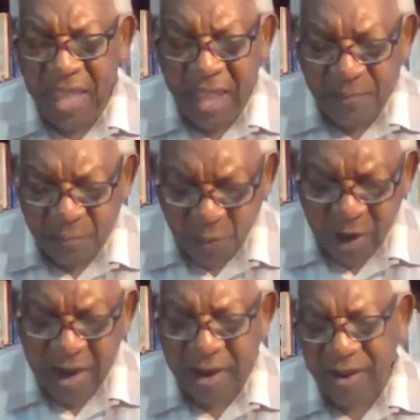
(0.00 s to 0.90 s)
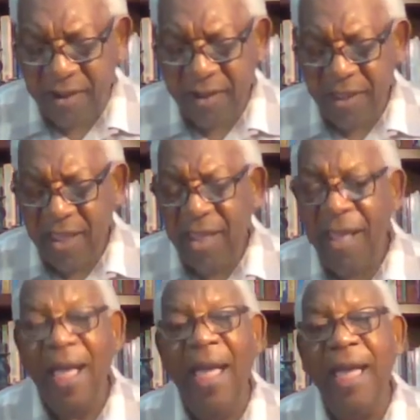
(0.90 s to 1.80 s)
and prayer
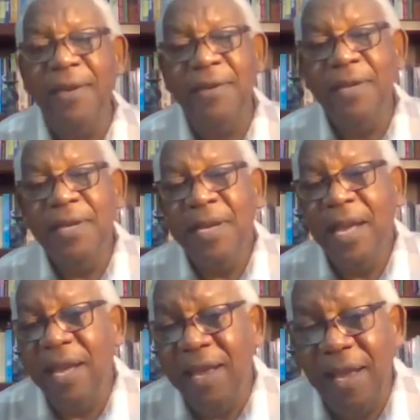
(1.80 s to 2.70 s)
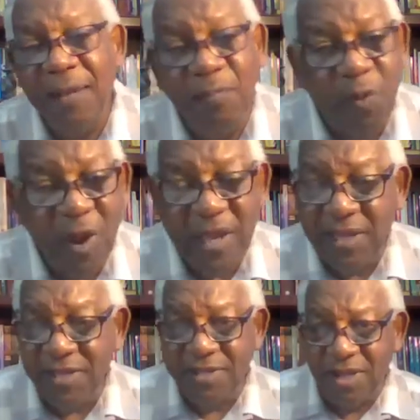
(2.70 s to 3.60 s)
and and, and
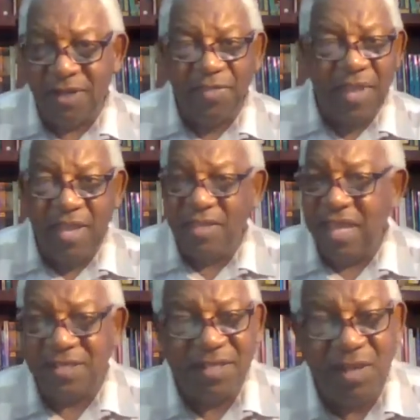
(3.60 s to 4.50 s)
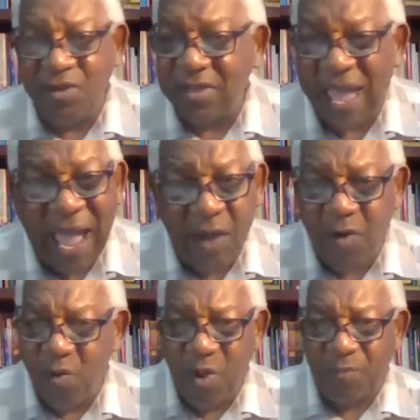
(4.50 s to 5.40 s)
praise are things that's those are
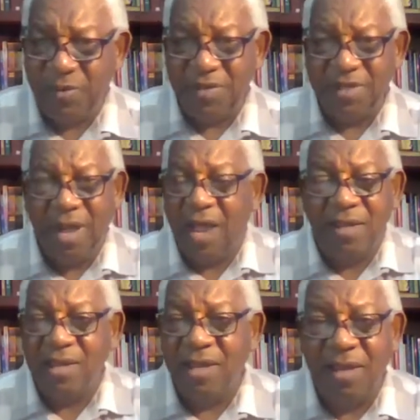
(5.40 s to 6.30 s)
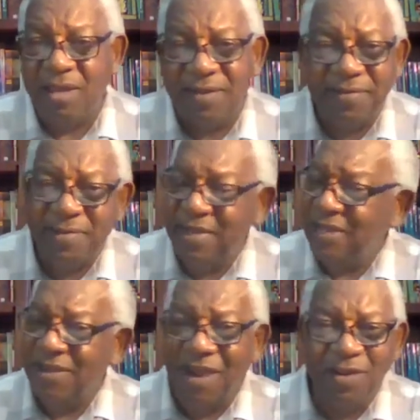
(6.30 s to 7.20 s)
our weapons. God, God,
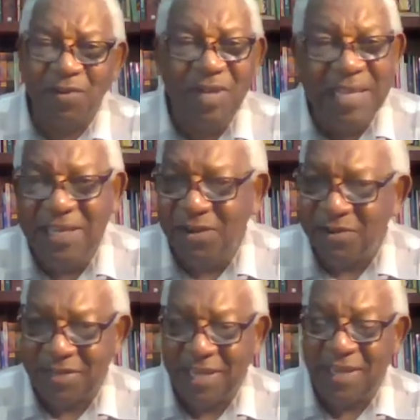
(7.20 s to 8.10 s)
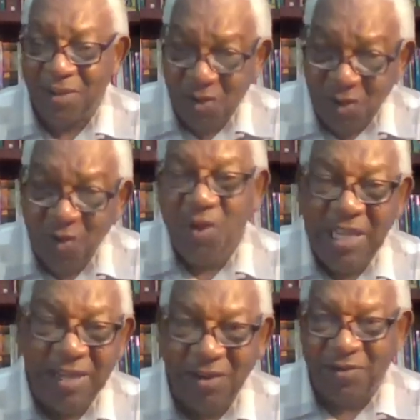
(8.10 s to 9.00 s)
God don't need those things. You
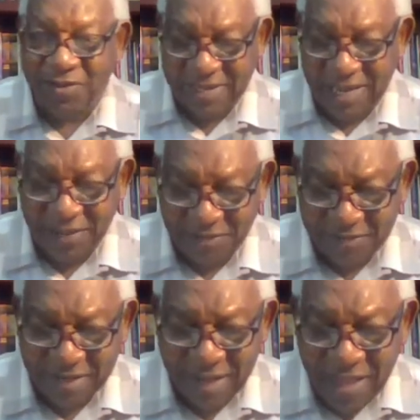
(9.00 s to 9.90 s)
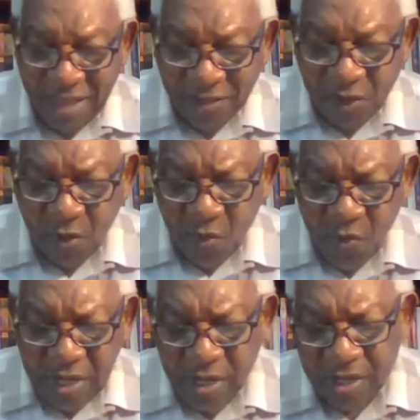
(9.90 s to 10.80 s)
need those things. So when
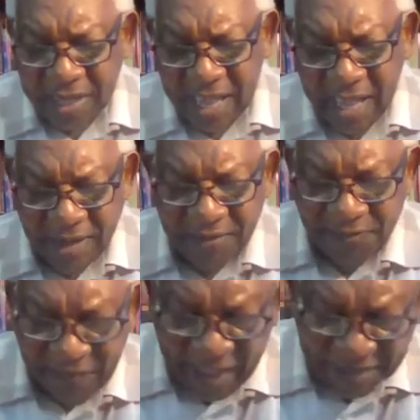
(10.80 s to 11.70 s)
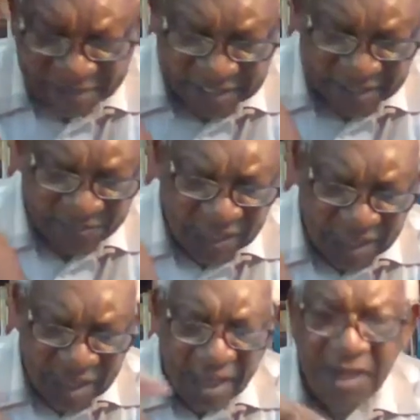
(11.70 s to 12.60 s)
we look at fasting,
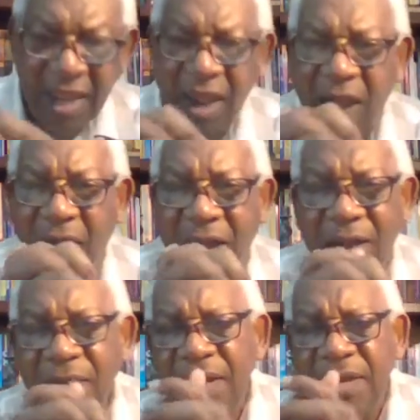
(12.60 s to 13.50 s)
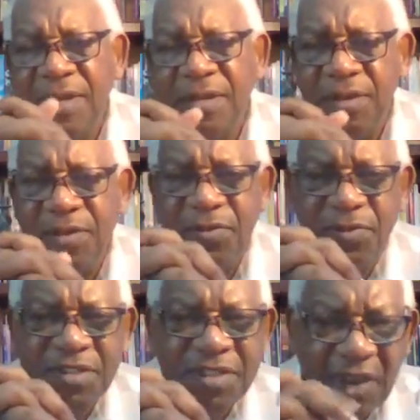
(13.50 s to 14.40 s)
there are
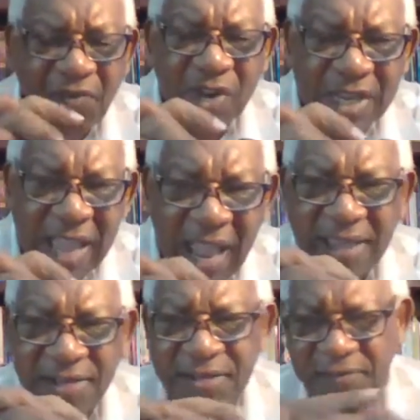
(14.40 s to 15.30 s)
several kinds